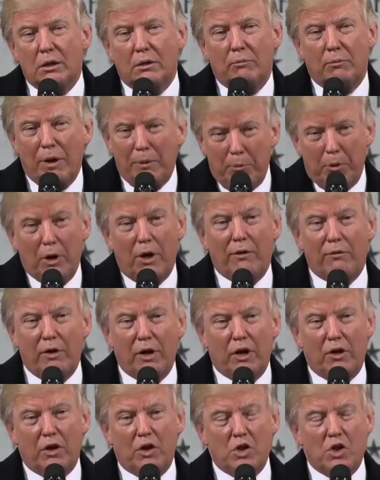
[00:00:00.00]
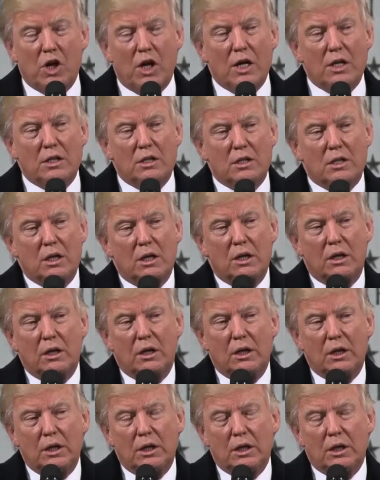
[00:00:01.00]
Maybe you'll have another chance.
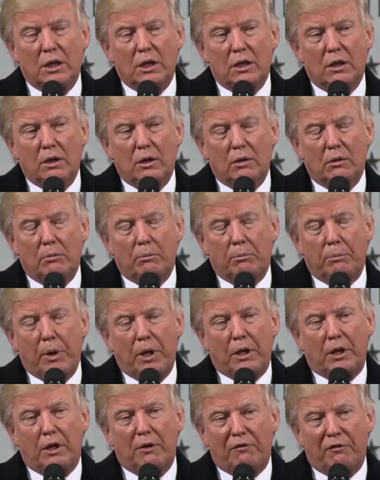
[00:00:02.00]
But the